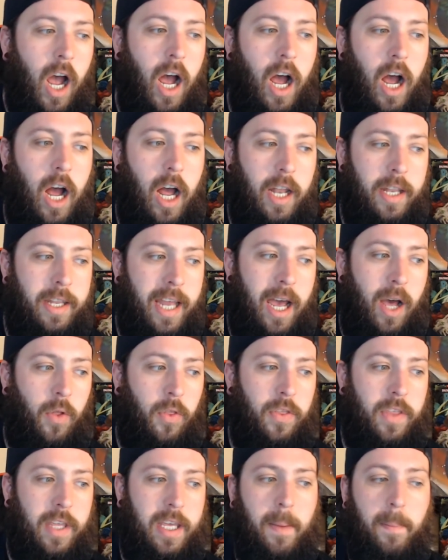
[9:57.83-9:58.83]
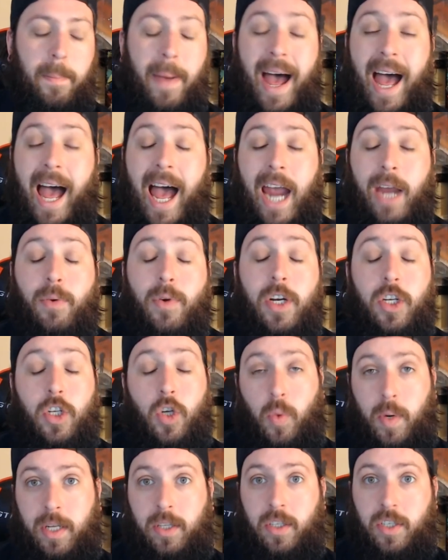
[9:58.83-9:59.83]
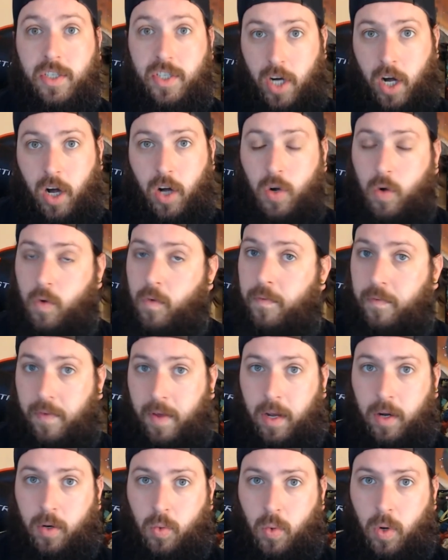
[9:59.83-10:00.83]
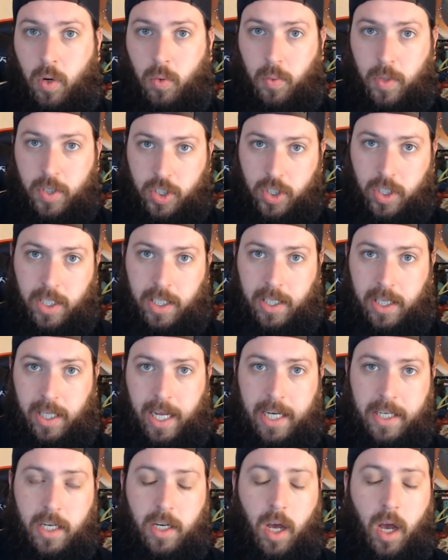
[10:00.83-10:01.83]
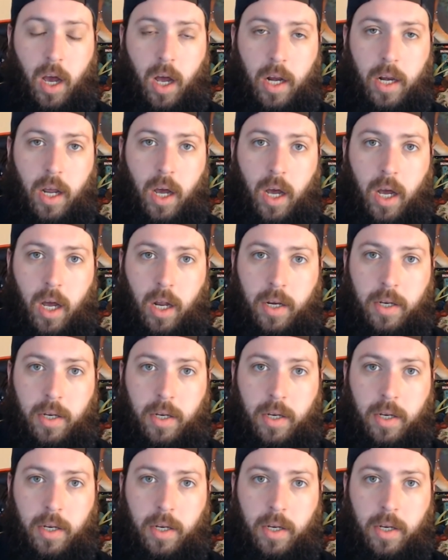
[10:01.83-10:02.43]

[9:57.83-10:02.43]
Now the pirate Queen Lhazaar, who originally landed on